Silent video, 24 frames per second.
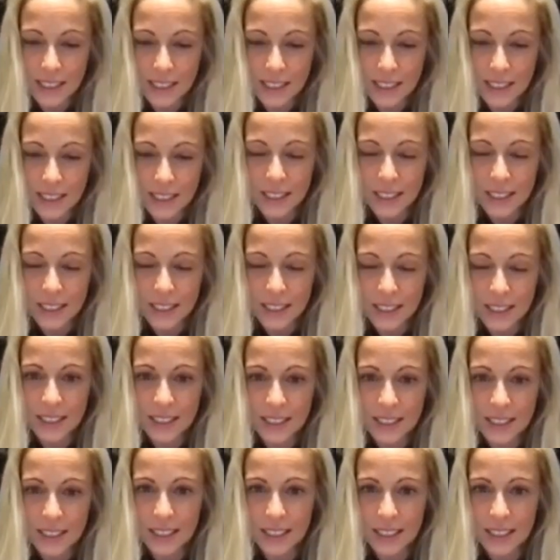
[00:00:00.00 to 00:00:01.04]

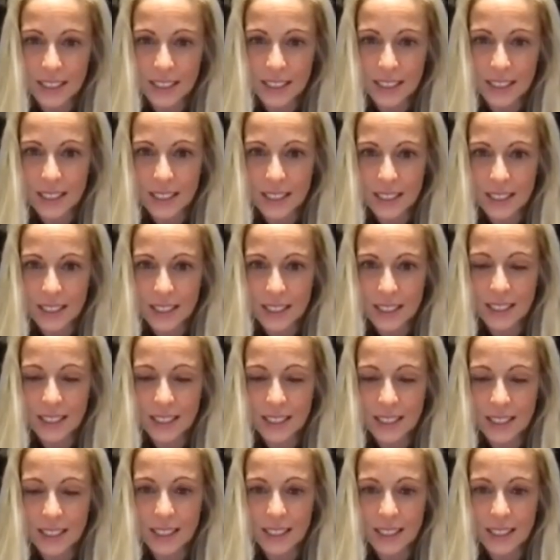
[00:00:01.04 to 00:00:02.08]

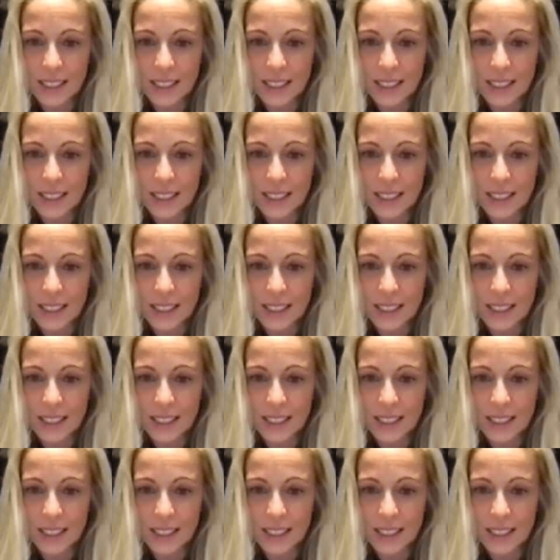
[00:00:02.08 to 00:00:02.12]
No one is speaking in this clip.